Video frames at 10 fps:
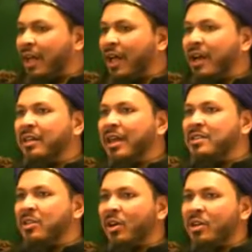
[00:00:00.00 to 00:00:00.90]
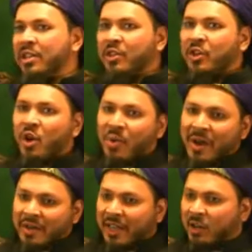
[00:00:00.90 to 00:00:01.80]
And Allah's order no
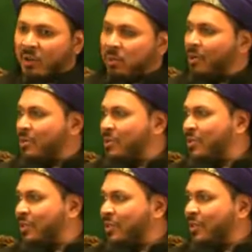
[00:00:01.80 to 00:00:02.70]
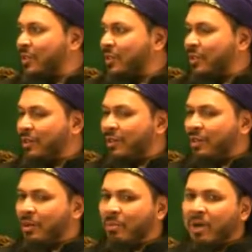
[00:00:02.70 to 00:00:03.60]
one can oppose.
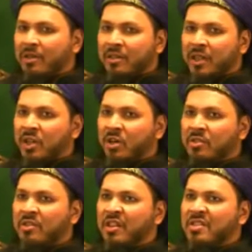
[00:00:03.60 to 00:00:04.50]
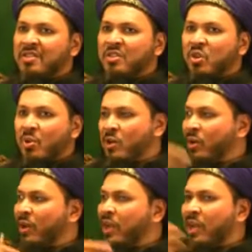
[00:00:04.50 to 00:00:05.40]
But the ego says, you are
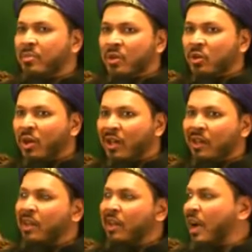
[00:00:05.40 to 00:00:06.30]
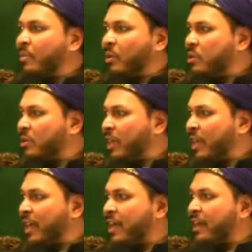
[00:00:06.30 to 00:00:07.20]
you and I me. You are like that, I'm also
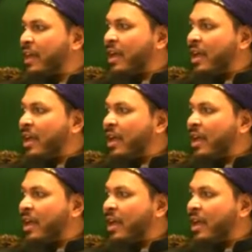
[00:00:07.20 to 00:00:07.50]
like that.